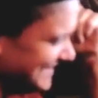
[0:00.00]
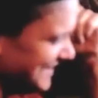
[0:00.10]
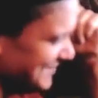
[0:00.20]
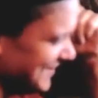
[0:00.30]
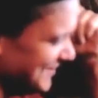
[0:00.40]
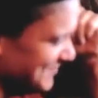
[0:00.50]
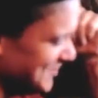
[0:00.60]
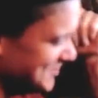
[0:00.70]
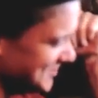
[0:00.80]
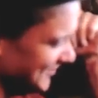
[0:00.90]
Dude, I'm getting
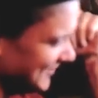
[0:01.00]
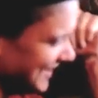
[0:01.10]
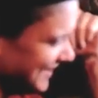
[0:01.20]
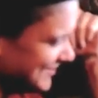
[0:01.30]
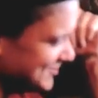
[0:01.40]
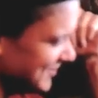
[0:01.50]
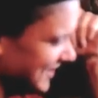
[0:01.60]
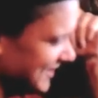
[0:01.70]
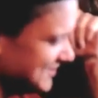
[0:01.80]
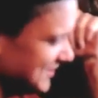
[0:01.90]
emotional. Okay, I'm just trying
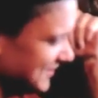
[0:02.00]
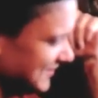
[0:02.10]
these to get you to.